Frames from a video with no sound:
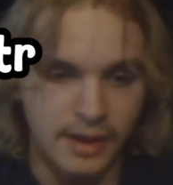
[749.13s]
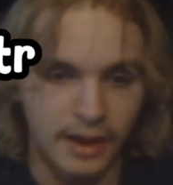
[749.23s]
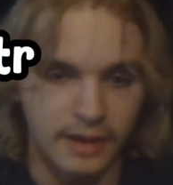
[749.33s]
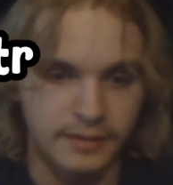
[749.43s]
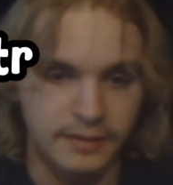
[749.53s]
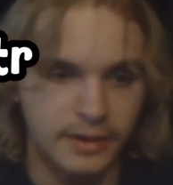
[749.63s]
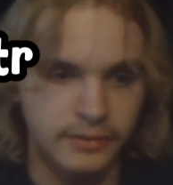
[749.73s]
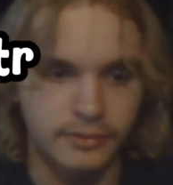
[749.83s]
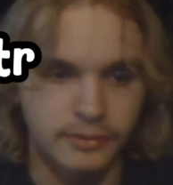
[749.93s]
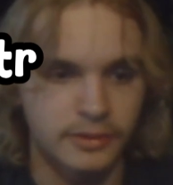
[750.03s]
and I
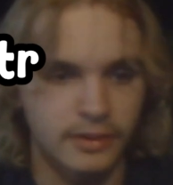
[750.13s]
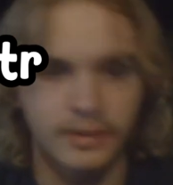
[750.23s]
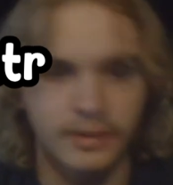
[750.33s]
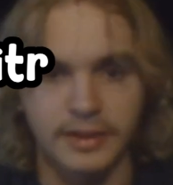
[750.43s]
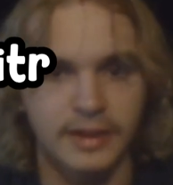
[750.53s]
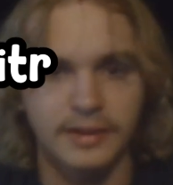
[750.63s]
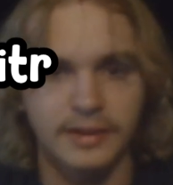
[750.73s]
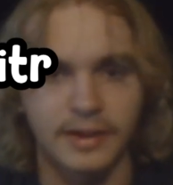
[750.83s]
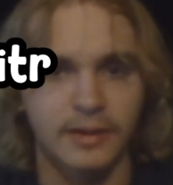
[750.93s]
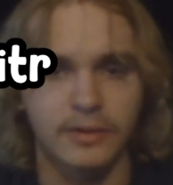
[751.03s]
thought, okay, hell
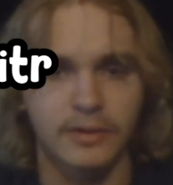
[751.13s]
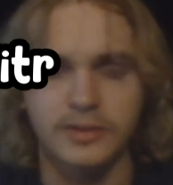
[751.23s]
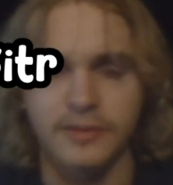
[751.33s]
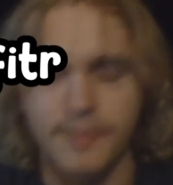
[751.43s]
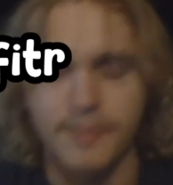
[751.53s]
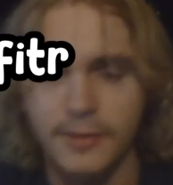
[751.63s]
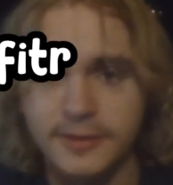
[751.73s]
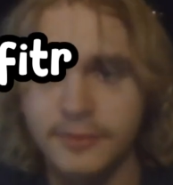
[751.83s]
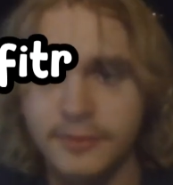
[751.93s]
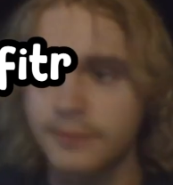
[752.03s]
yeah, I'll go to the
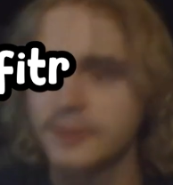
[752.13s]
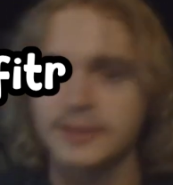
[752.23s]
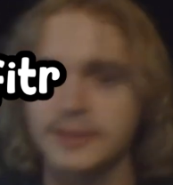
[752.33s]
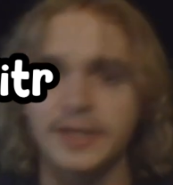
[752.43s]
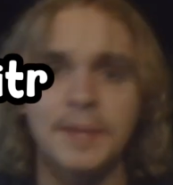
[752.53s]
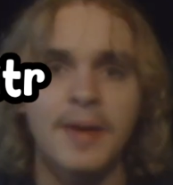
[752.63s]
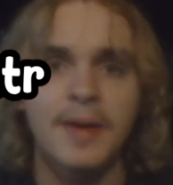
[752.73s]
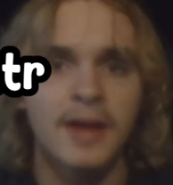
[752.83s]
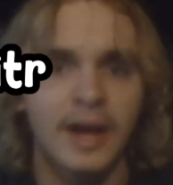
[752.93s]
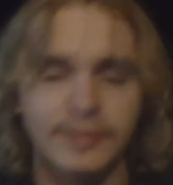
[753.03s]
mosque for the first time,
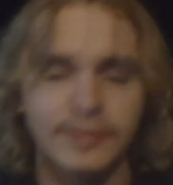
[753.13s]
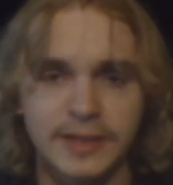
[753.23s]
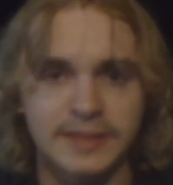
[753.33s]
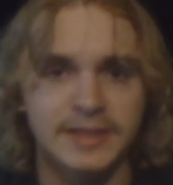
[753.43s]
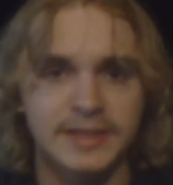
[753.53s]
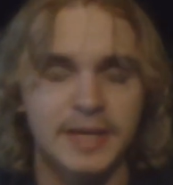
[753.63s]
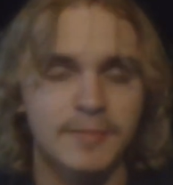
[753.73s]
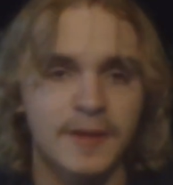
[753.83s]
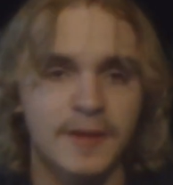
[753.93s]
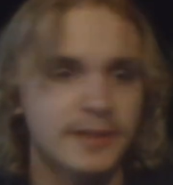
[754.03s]
have a nice
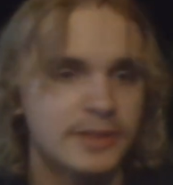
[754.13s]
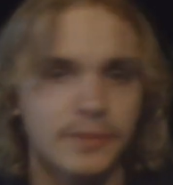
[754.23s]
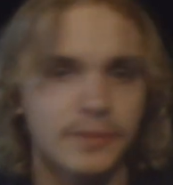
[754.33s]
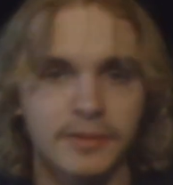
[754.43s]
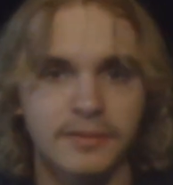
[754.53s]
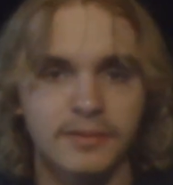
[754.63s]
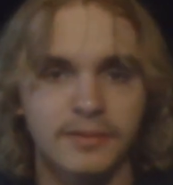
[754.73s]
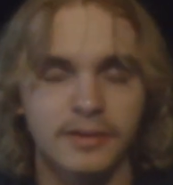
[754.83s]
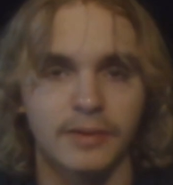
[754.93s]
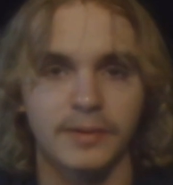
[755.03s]
time there, see what,
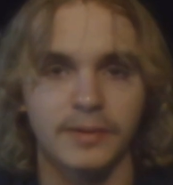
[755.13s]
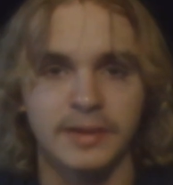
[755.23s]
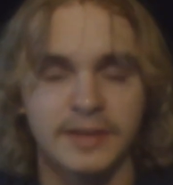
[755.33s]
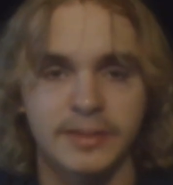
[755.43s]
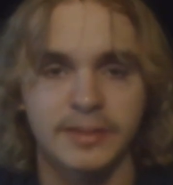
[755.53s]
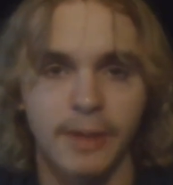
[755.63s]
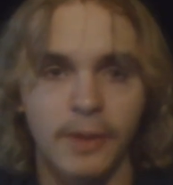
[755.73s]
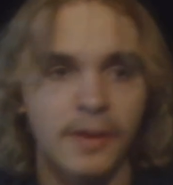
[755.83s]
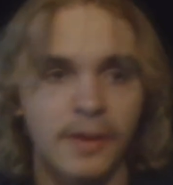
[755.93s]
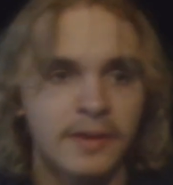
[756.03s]
you know, Eid is
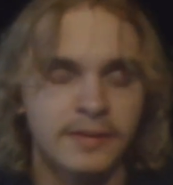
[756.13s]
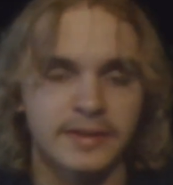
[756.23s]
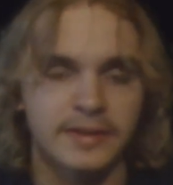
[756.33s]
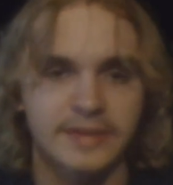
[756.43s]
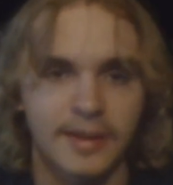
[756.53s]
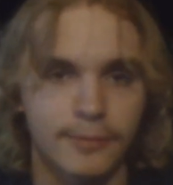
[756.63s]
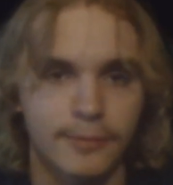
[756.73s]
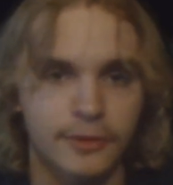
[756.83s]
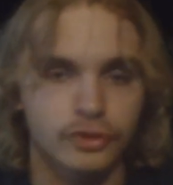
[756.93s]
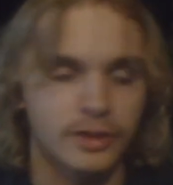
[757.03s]
about, nice
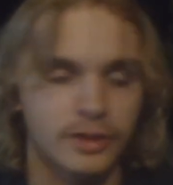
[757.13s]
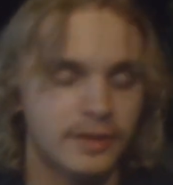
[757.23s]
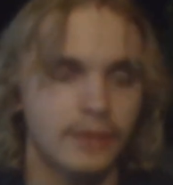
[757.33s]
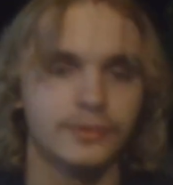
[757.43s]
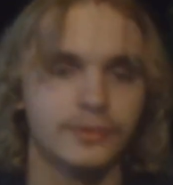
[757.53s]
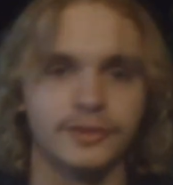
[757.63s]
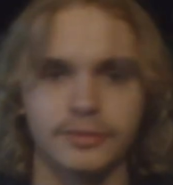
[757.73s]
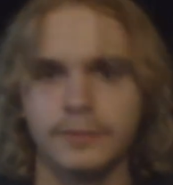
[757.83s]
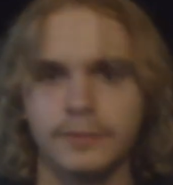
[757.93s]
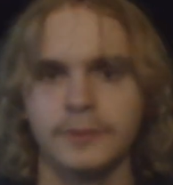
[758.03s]
celebration. And it was
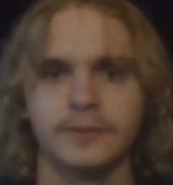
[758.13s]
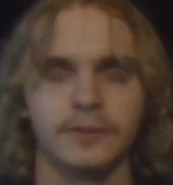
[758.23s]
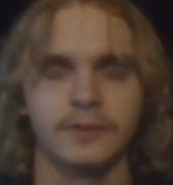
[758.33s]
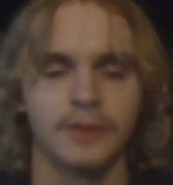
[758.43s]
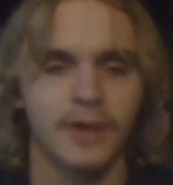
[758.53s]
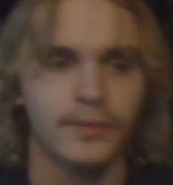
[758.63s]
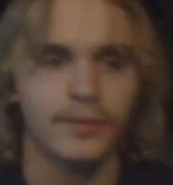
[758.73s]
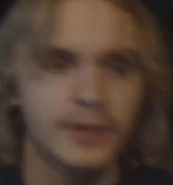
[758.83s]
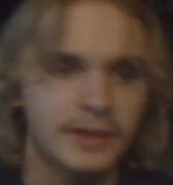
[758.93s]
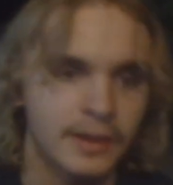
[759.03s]
just beautiful, you know. I
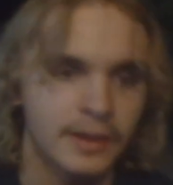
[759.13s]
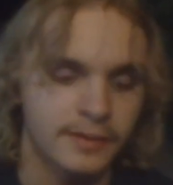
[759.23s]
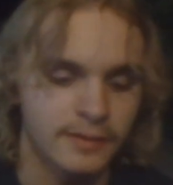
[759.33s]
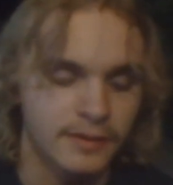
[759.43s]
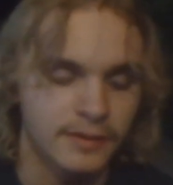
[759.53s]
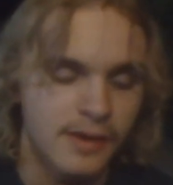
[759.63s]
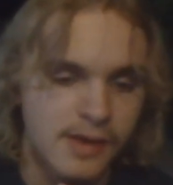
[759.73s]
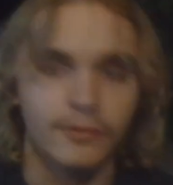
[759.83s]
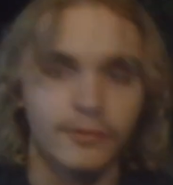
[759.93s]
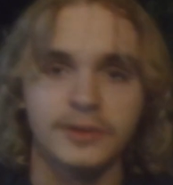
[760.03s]
really liked the
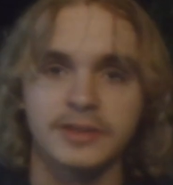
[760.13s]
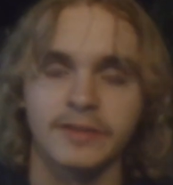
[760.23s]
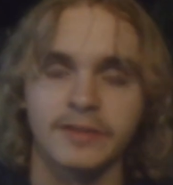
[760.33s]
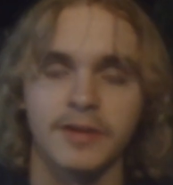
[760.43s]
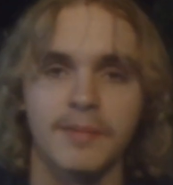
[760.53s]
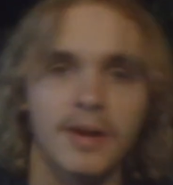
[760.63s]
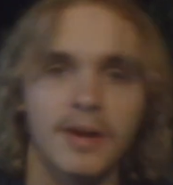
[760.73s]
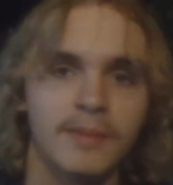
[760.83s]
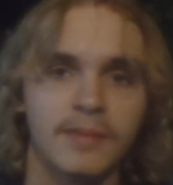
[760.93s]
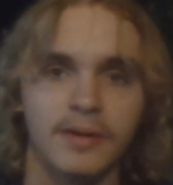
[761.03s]
voices of the
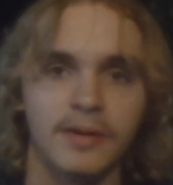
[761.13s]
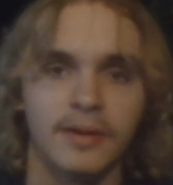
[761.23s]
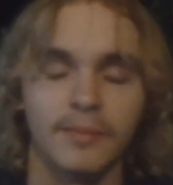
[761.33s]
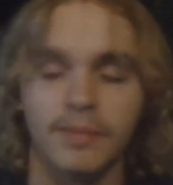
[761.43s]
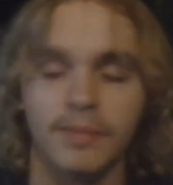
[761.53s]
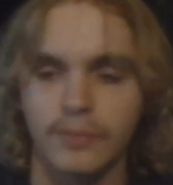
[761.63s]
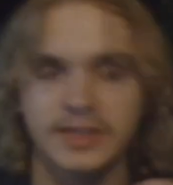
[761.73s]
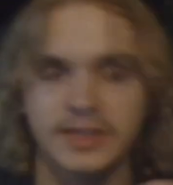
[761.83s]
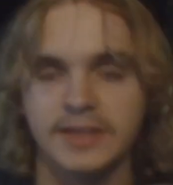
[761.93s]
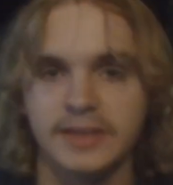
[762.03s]
Imam
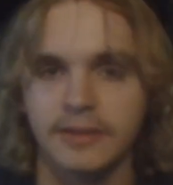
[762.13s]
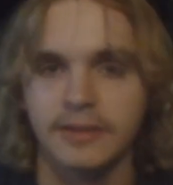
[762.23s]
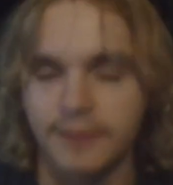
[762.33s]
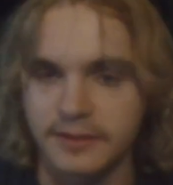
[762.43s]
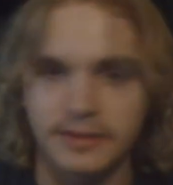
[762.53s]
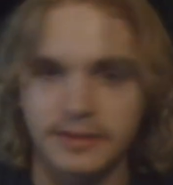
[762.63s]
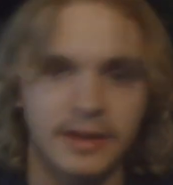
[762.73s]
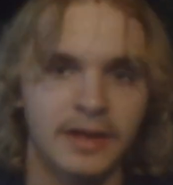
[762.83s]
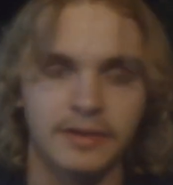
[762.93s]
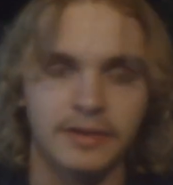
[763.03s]
reciting
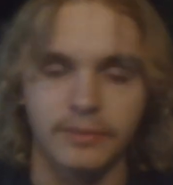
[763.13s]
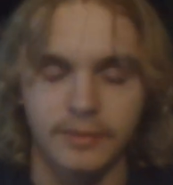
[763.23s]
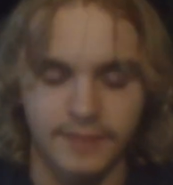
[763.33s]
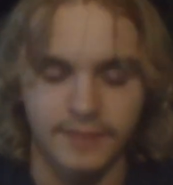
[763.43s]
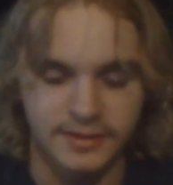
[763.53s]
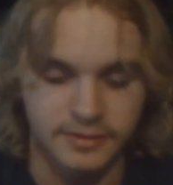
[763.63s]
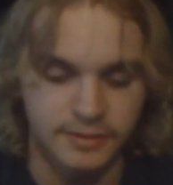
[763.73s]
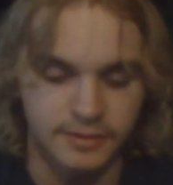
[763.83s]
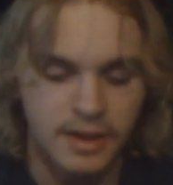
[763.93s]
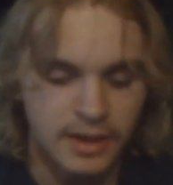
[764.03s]
Al-Fatiha and all of that
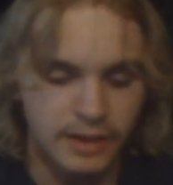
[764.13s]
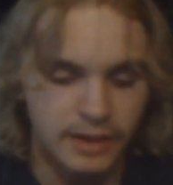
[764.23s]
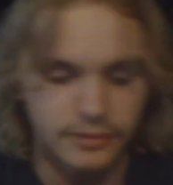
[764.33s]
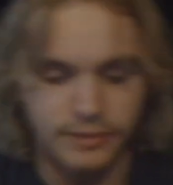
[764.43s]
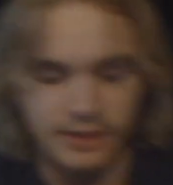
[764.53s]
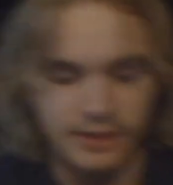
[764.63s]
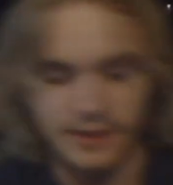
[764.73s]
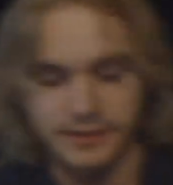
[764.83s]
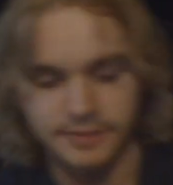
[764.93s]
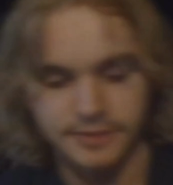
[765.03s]
stuff. It was really
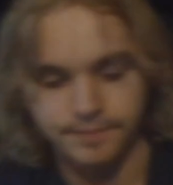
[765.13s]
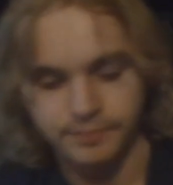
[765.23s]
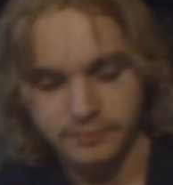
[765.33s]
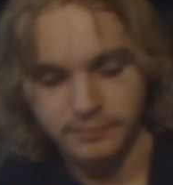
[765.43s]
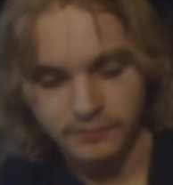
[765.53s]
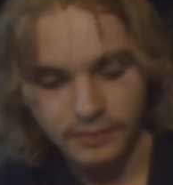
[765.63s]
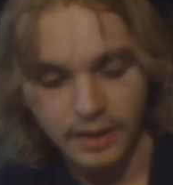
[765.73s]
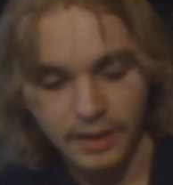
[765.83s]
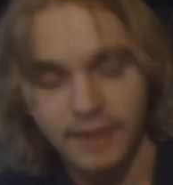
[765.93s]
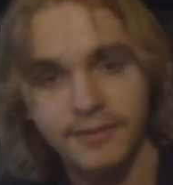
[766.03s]
nice.
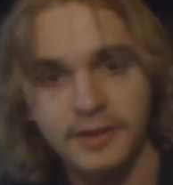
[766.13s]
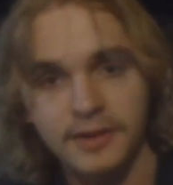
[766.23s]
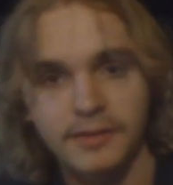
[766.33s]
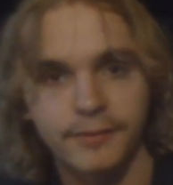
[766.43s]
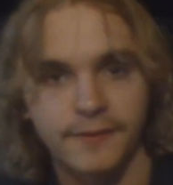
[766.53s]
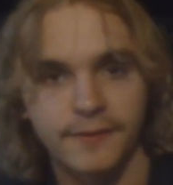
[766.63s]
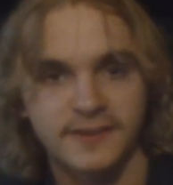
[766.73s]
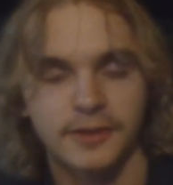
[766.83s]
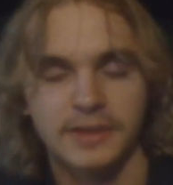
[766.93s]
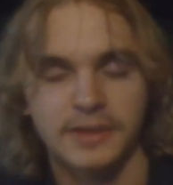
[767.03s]
I fell in love with it,
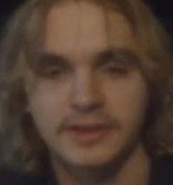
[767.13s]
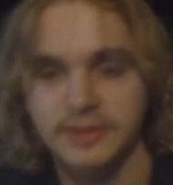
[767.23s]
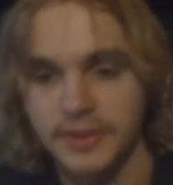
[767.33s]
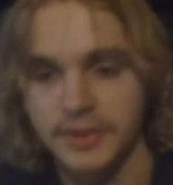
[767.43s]
so I started